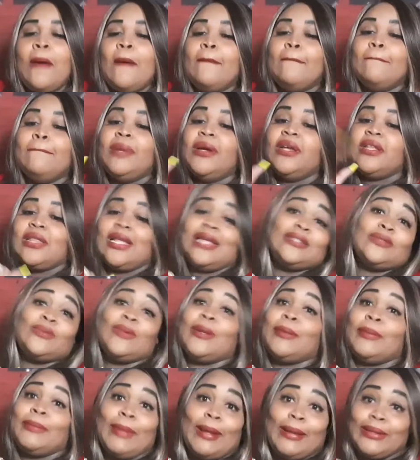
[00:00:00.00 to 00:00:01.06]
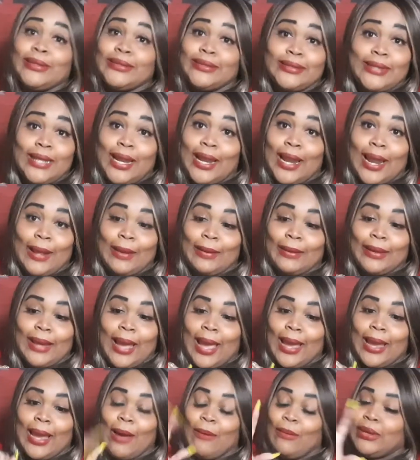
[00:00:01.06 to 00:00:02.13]
But that's what I'm about to do. Okay.
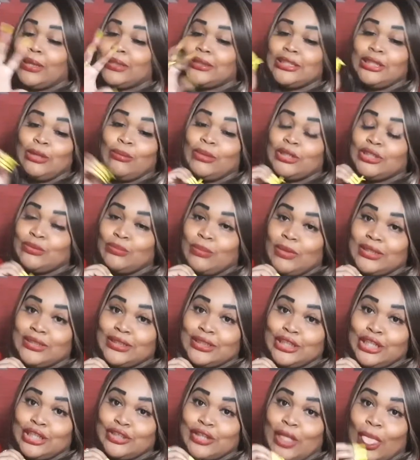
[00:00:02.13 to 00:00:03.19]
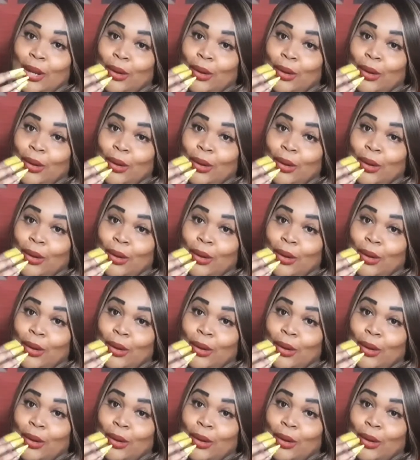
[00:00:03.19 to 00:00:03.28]
I want to see which one's a